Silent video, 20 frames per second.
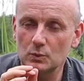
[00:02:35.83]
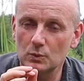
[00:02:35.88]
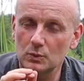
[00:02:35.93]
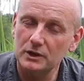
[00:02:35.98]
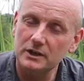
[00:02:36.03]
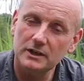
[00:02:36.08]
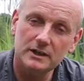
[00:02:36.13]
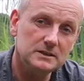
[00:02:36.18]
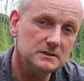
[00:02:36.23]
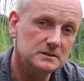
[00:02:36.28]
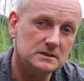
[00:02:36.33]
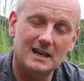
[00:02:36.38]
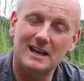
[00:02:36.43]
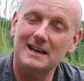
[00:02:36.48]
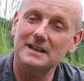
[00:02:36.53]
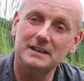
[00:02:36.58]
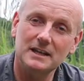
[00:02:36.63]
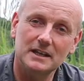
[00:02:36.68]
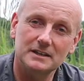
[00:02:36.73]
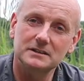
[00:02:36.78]
key
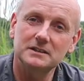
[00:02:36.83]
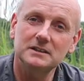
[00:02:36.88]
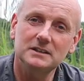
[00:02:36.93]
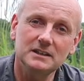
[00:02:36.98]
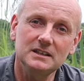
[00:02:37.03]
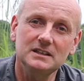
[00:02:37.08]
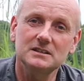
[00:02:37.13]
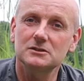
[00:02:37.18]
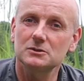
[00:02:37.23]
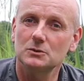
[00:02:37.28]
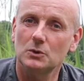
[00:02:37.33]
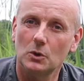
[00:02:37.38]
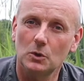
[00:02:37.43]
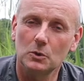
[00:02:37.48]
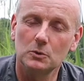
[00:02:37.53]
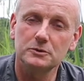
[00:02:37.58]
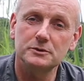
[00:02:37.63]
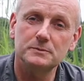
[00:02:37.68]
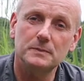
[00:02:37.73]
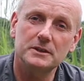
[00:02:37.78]
to
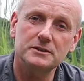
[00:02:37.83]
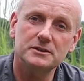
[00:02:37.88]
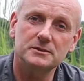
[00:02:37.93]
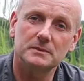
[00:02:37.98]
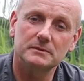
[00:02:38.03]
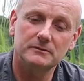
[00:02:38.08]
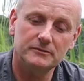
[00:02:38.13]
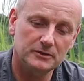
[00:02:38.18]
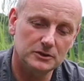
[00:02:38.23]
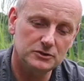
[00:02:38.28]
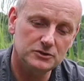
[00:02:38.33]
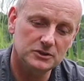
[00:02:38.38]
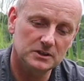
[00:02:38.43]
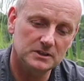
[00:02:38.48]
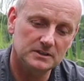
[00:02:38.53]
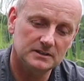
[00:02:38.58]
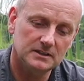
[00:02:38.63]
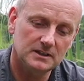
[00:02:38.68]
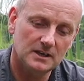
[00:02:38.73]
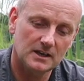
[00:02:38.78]
all specimen fishing
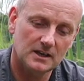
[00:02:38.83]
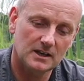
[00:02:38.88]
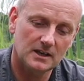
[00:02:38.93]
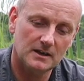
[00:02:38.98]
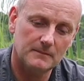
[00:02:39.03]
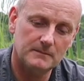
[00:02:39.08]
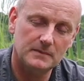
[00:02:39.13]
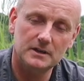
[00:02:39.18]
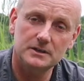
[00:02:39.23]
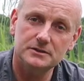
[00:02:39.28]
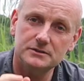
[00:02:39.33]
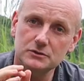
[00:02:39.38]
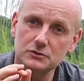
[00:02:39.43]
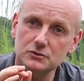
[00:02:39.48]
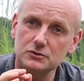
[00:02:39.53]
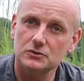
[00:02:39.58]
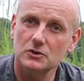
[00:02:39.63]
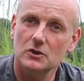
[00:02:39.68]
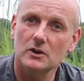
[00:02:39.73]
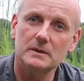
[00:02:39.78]
is to
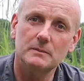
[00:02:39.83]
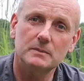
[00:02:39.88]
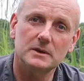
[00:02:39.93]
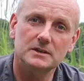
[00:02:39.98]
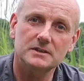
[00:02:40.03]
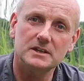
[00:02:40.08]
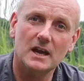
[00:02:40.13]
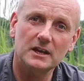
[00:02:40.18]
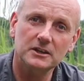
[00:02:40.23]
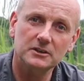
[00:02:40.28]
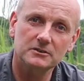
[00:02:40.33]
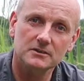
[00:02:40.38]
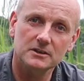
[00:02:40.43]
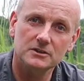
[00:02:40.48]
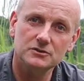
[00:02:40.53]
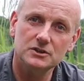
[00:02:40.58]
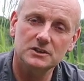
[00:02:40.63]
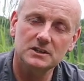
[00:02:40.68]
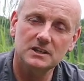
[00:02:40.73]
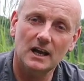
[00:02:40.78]
try and be as accurate as
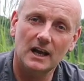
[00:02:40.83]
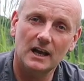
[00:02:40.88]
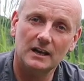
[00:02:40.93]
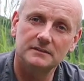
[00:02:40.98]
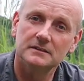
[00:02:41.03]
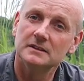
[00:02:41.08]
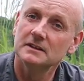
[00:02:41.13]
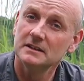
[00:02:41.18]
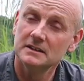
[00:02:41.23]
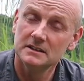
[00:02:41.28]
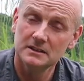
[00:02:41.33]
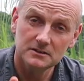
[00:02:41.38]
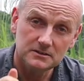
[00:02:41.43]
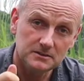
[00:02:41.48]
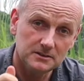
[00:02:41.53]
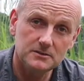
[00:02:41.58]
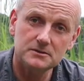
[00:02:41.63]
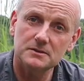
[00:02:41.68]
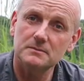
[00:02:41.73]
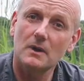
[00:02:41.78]
you can.
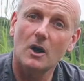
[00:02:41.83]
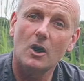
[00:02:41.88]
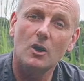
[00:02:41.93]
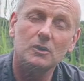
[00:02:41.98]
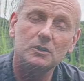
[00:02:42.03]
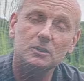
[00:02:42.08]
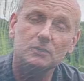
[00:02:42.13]
Use a marker